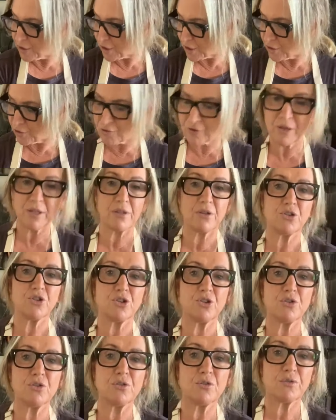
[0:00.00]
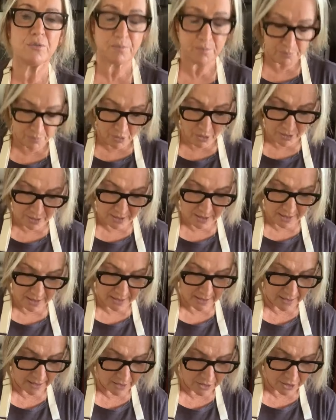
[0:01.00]
than just drink the juice.
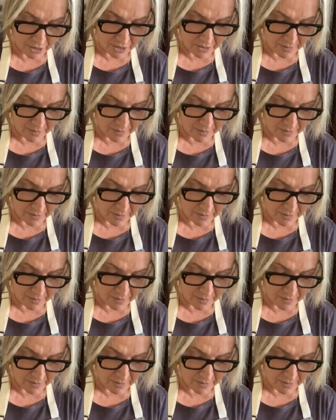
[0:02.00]
Personally, that's